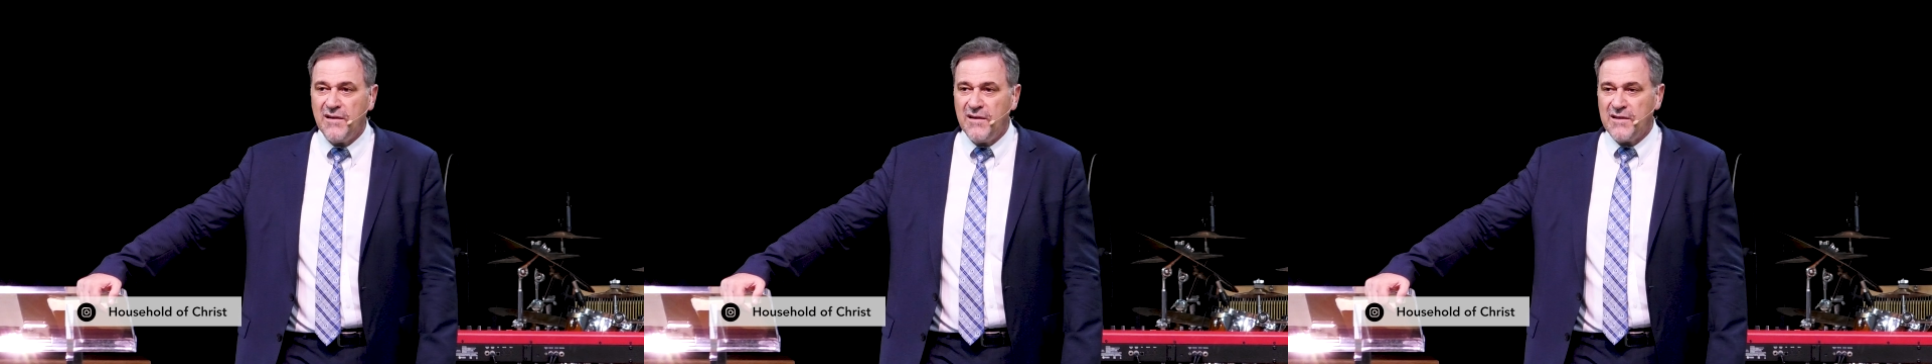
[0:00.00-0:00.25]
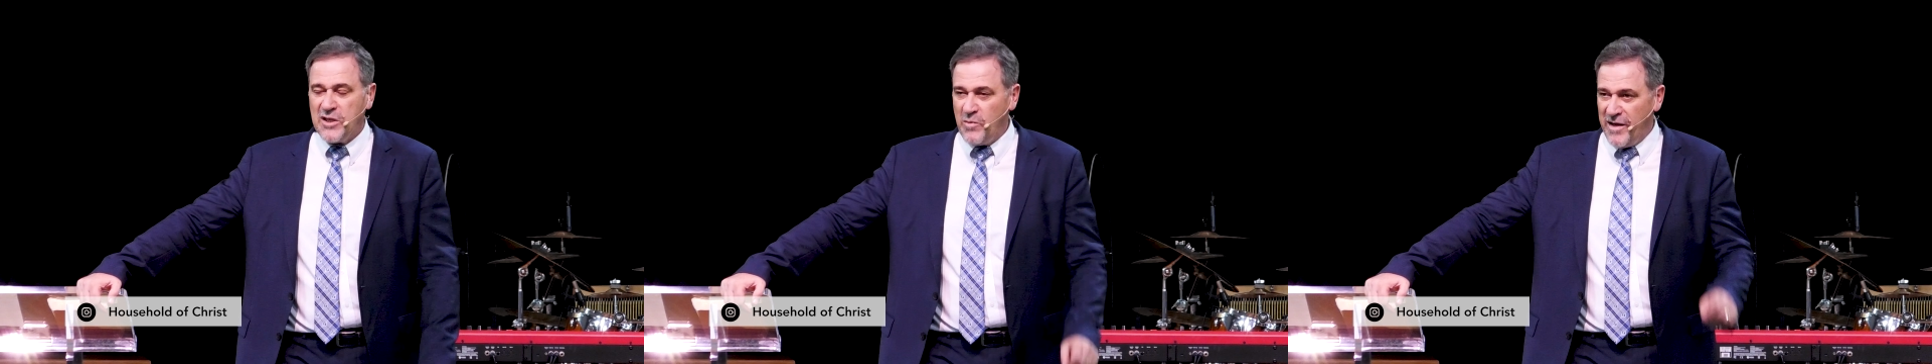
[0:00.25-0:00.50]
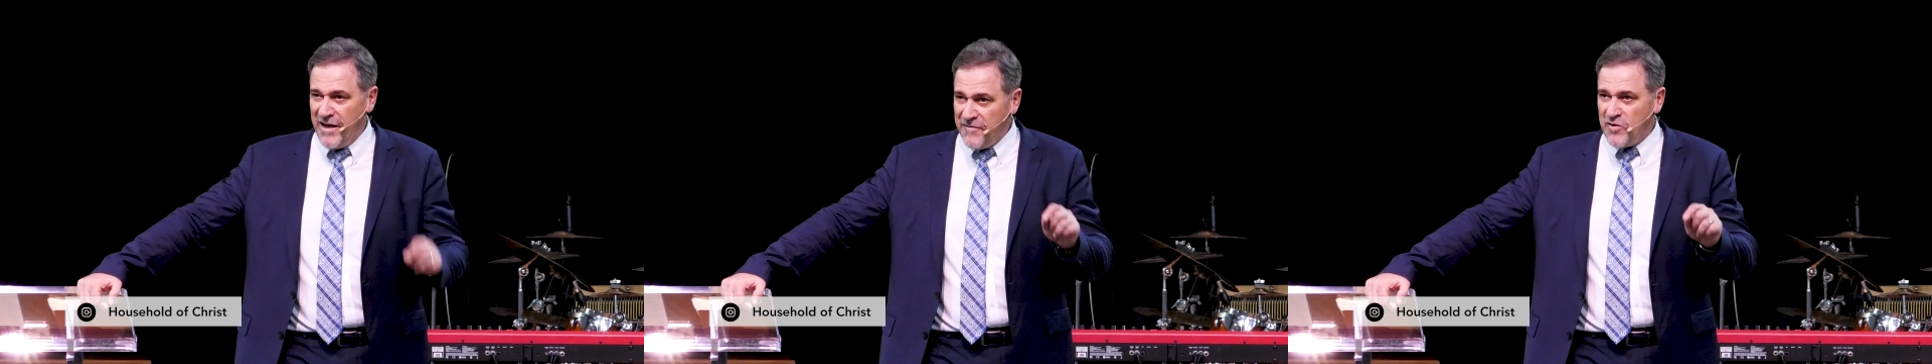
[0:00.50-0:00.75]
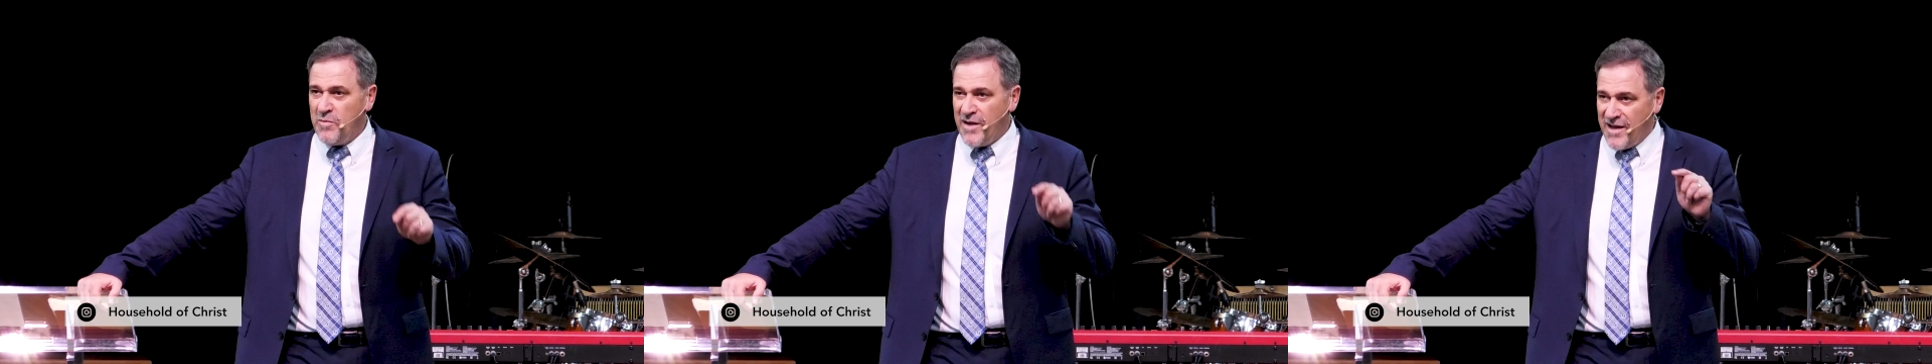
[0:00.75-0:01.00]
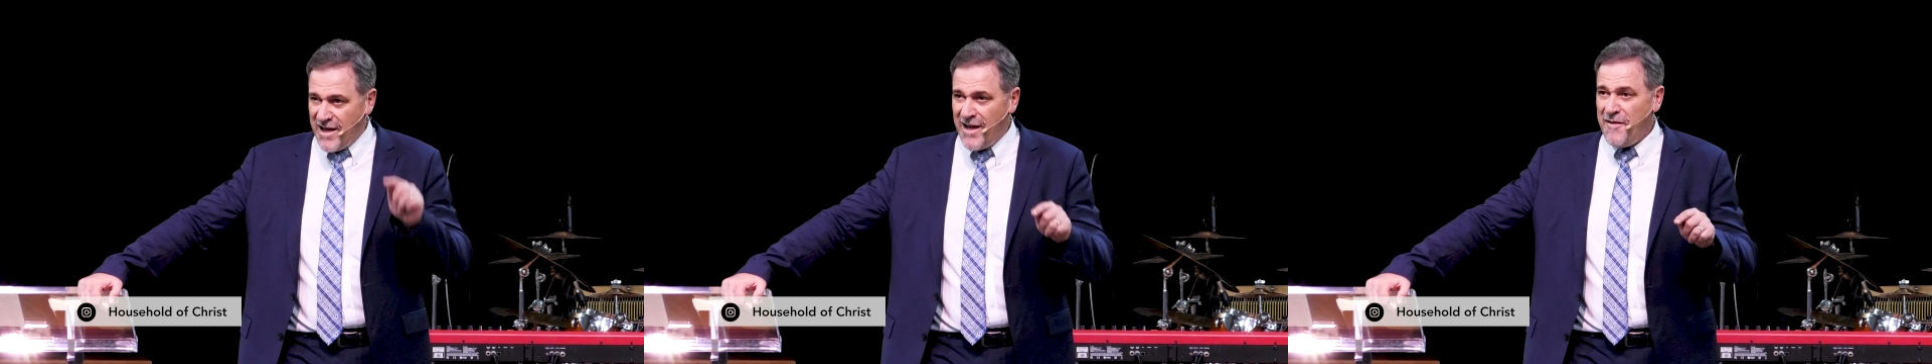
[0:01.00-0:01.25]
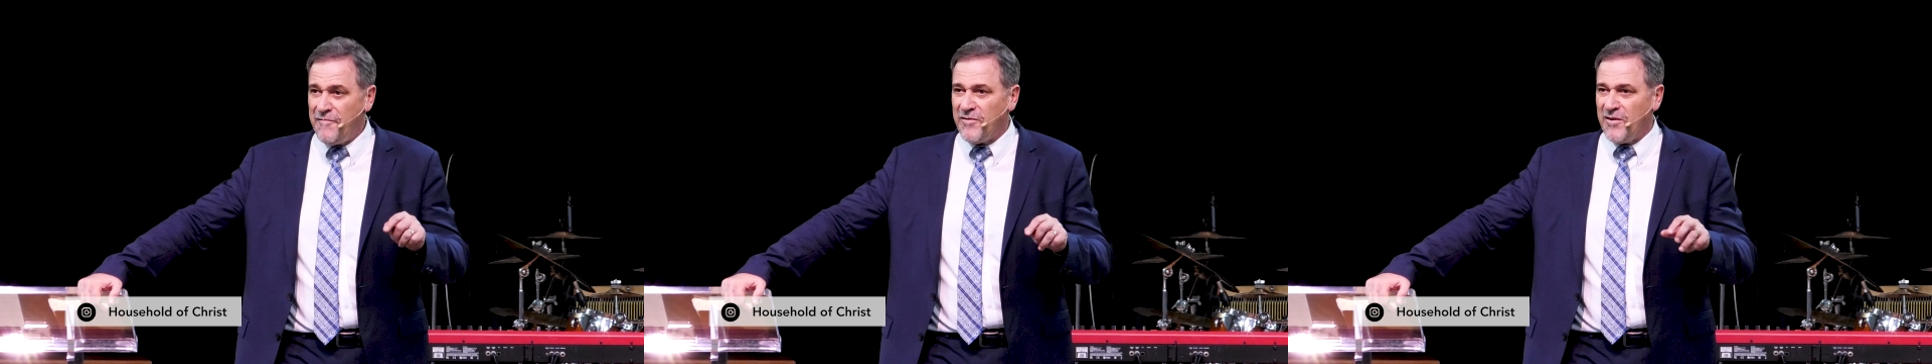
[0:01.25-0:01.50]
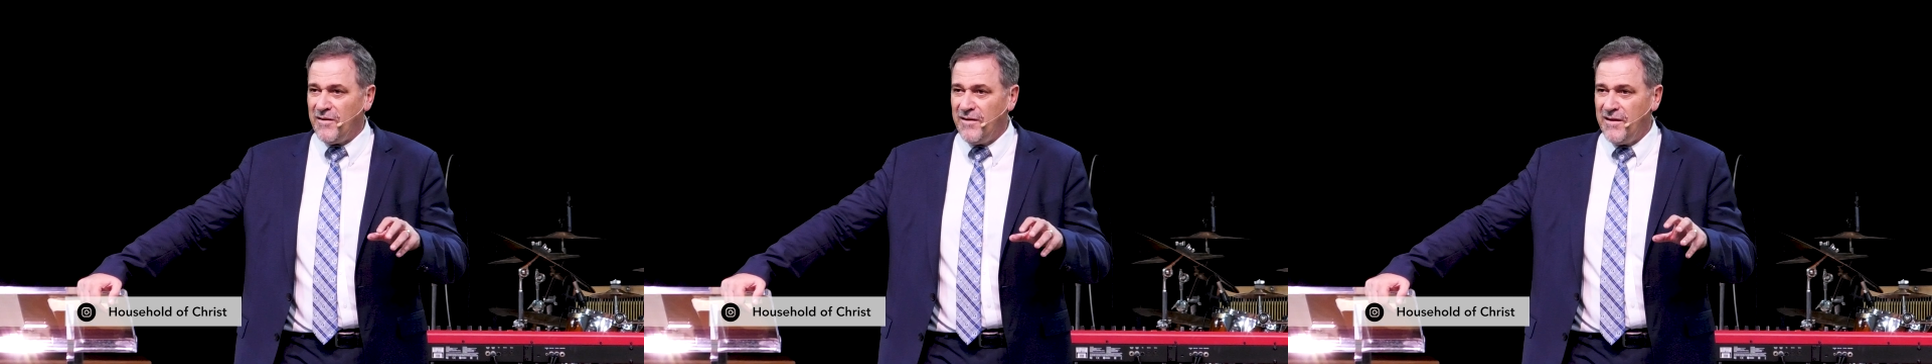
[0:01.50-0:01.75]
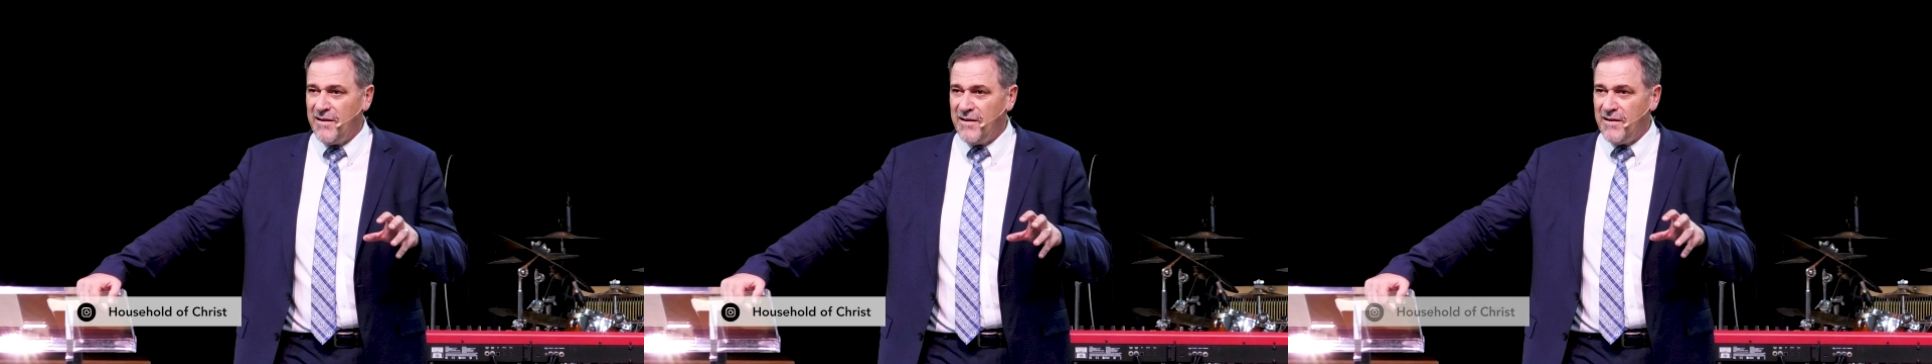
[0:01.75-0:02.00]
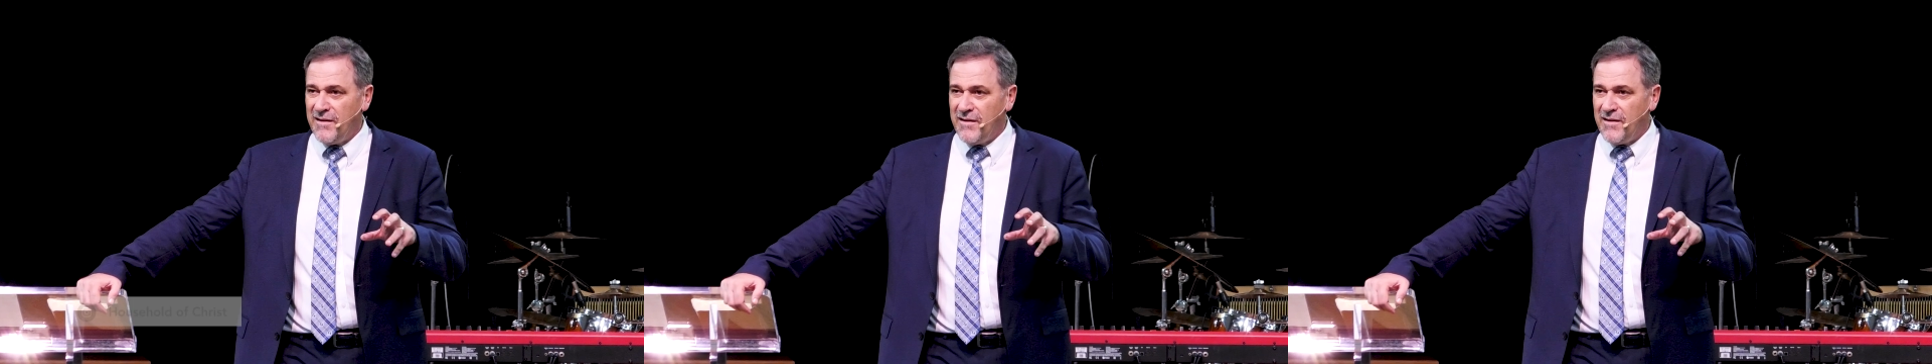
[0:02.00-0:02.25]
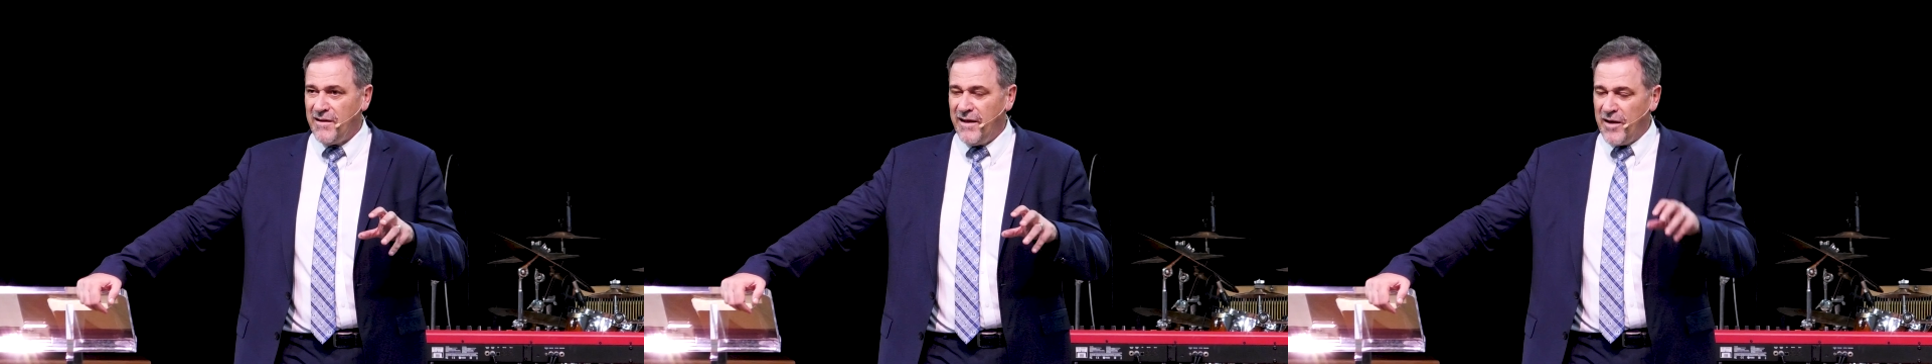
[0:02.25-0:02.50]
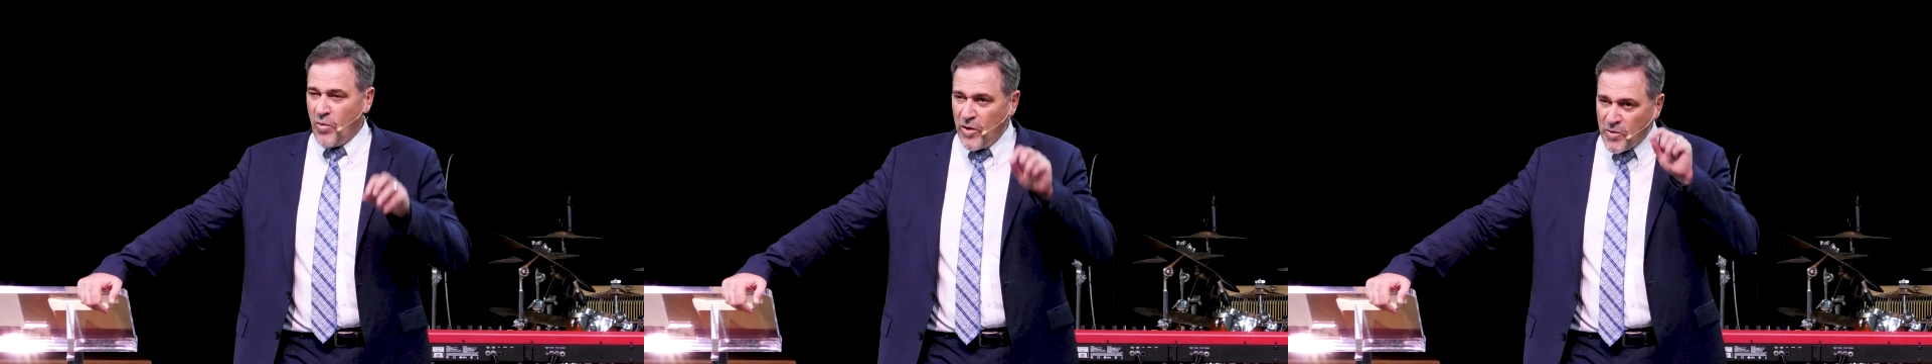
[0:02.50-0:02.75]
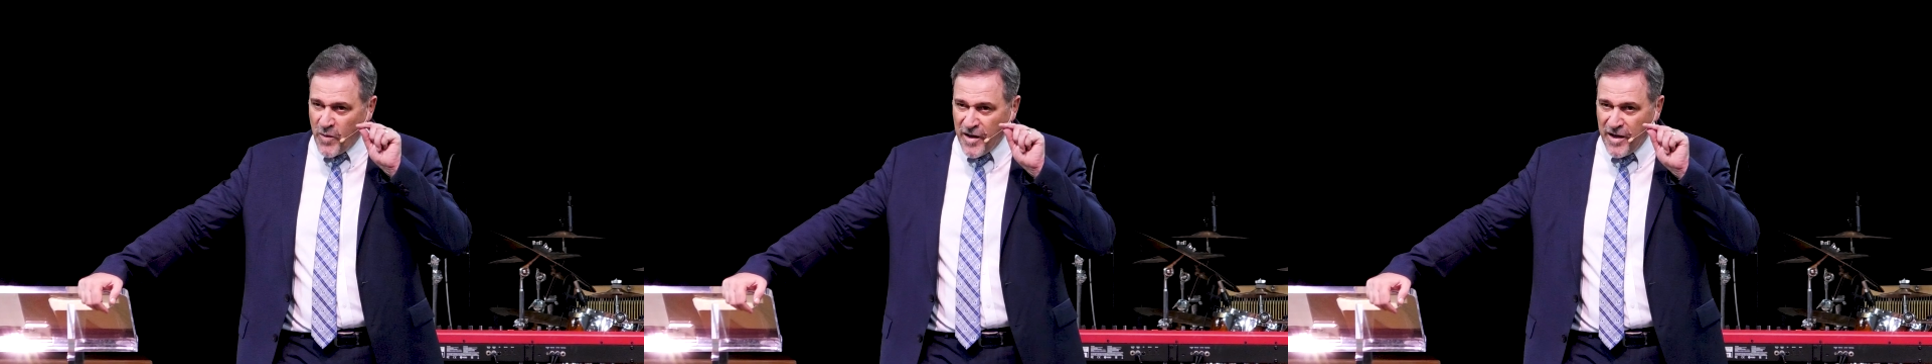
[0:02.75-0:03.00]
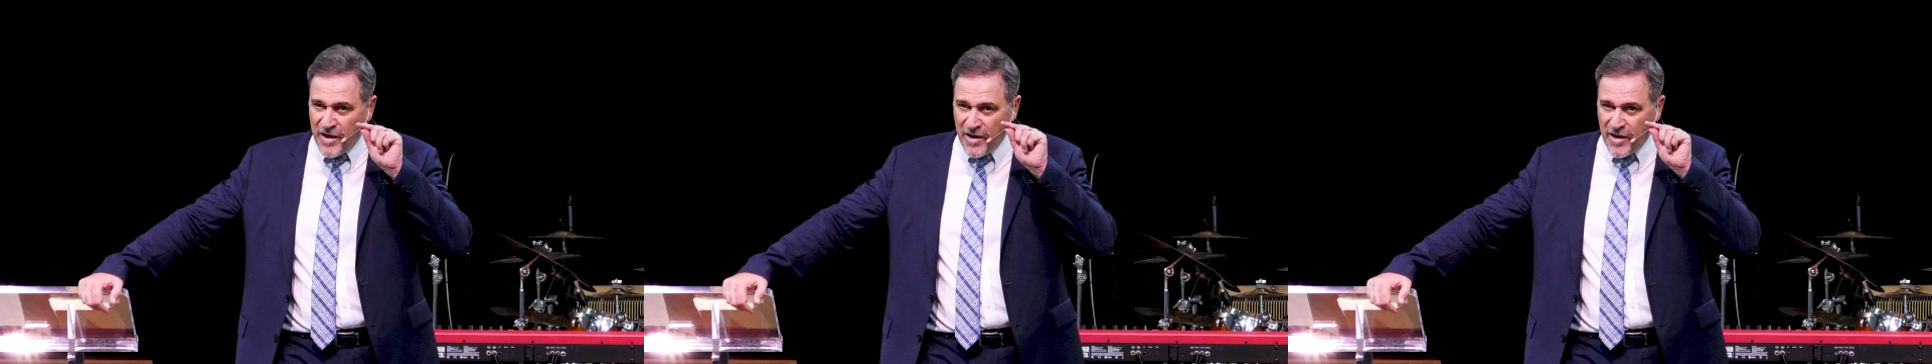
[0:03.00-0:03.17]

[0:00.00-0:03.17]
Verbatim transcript: So we have to be careful at what we